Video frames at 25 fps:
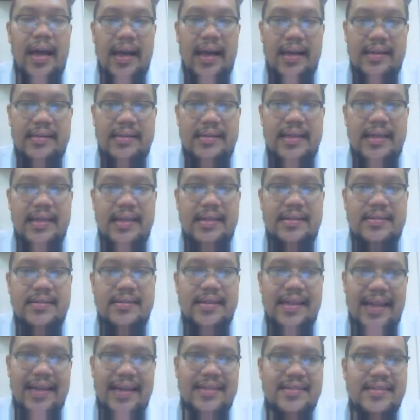this
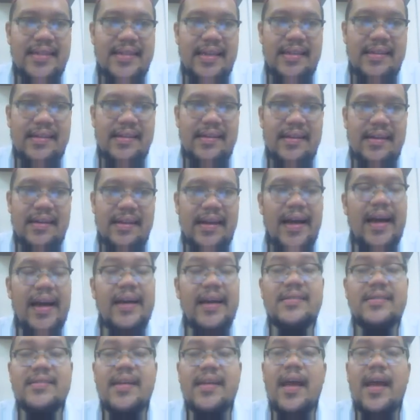lesson.
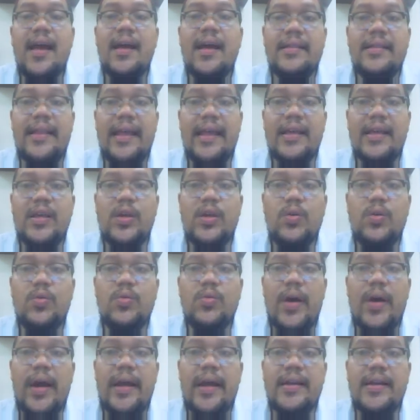Guys, thank
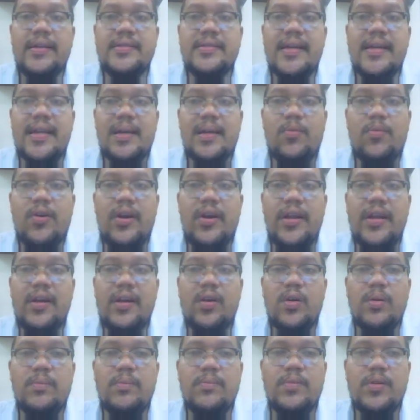you and
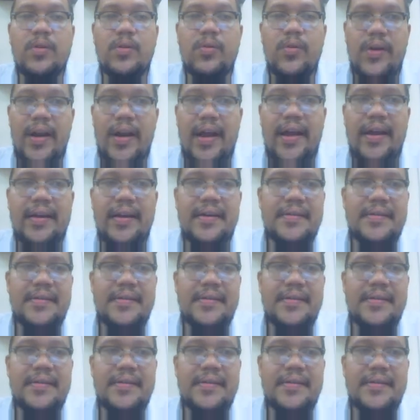assalamualaikum. Good night.